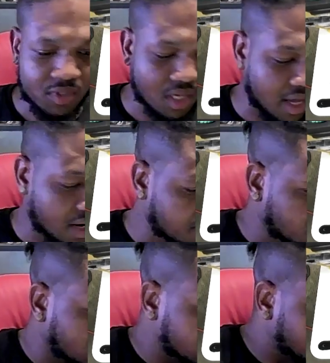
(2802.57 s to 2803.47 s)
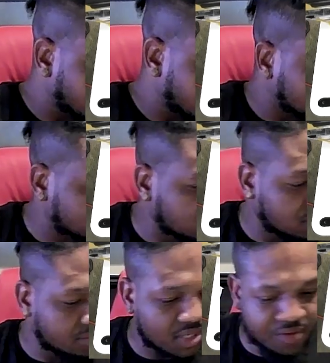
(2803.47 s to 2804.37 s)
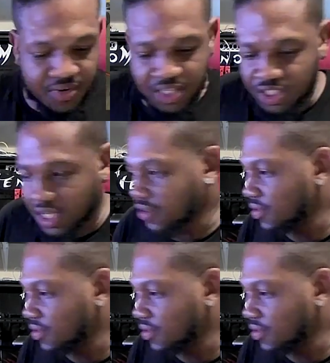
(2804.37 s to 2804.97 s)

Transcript: Let me cut it down. I'm going to give it a general